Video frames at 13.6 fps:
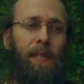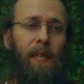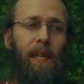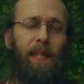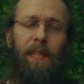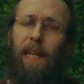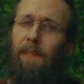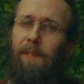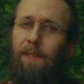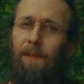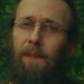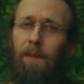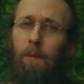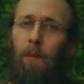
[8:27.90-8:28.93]
And yet,
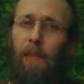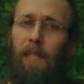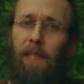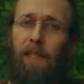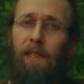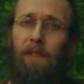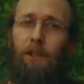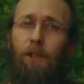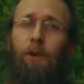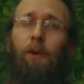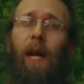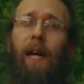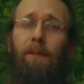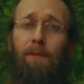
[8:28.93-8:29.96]
we do
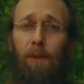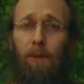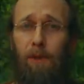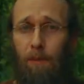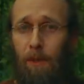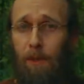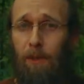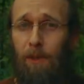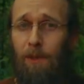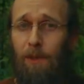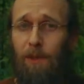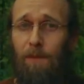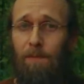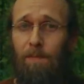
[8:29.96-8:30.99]
have those
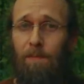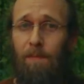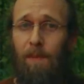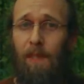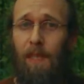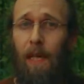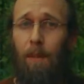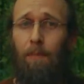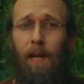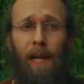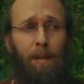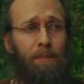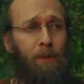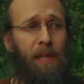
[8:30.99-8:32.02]
emotions. And
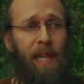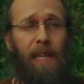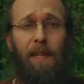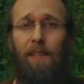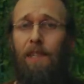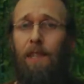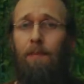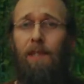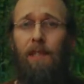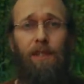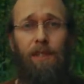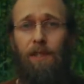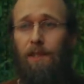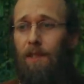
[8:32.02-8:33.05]
perhaps we can't seem to
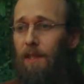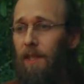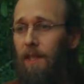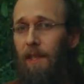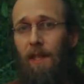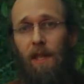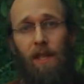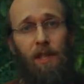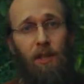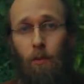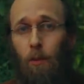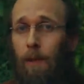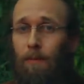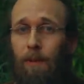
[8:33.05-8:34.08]
just
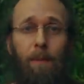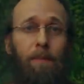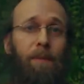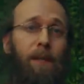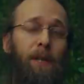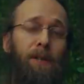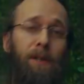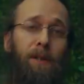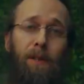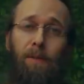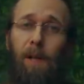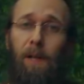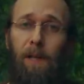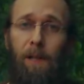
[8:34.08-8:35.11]
sweep them under the
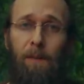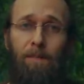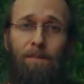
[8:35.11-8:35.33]
rug.